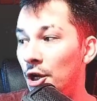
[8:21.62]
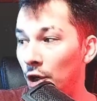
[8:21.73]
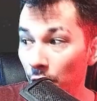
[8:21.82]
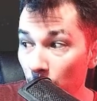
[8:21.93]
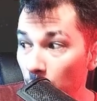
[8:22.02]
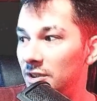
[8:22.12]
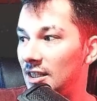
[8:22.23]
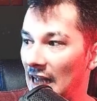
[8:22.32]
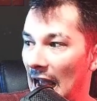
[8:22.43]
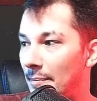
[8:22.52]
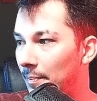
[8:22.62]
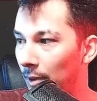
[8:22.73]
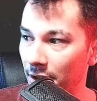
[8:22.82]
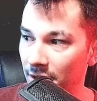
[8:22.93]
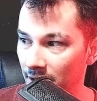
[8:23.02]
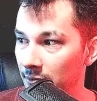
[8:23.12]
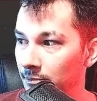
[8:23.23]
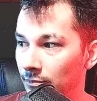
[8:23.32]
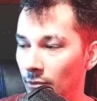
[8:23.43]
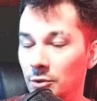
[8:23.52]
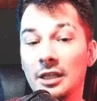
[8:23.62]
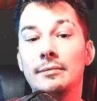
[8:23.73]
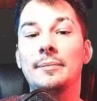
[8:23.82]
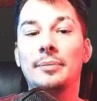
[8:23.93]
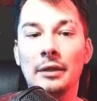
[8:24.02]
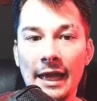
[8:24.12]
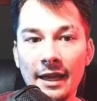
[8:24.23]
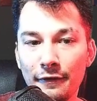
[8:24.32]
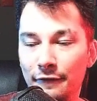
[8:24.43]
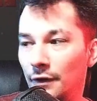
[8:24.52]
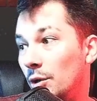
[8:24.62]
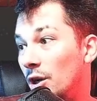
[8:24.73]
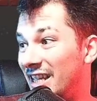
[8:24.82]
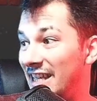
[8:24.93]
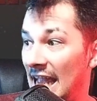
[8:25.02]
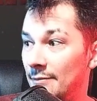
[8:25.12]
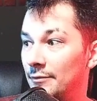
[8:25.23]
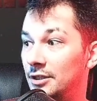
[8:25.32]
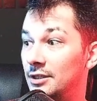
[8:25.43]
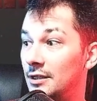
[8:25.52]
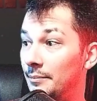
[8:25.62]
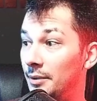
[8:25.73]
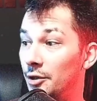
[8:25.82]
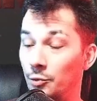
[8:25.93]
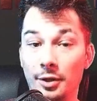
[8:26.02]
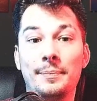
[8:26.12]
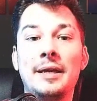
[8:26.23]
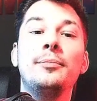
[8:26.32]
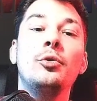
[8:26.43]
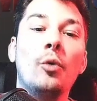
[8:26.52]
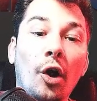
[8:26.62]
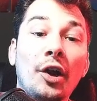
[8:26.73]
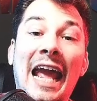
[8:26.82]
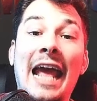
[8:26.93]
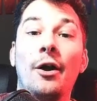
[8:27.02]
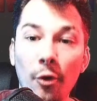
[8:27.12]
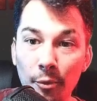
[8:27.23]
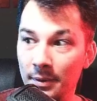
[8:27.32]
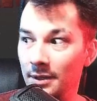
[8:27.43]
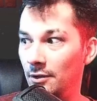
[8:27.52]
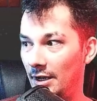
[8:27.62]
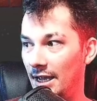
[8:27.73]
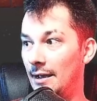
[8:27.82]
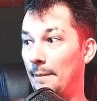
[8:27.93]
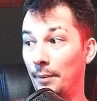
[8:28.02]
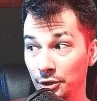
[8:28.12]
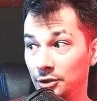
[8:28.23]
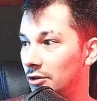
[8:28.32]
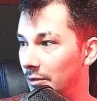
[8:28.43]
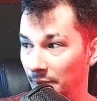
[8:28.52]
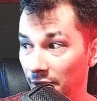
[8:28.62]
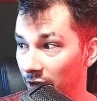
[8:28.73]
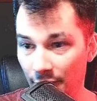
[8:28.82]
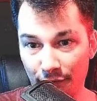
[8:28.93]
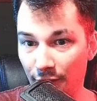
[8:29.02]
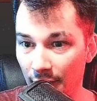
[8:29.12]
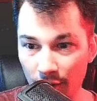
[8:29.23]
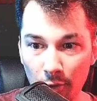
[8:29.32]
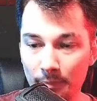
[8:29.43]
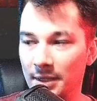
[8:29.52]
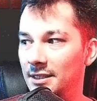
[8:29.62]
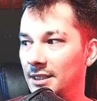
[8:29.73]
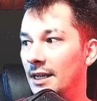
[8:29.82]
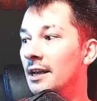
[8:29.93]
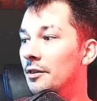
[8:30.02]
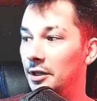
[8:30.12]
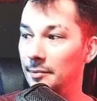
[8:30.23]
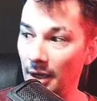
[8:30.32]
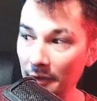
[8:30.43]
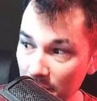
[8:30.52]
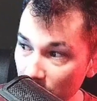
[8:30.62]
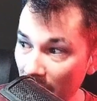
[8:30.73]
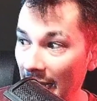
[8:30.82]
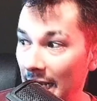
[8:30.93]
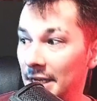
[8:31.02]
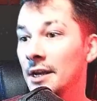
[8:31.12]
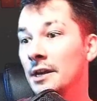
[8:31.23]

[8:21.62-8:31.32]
Who's the type of person who's going to be playing a phone on a game versus a computer? Well, the people who aren't at home, okay? A personal computer, your fucking home PC. They're going to be on the train.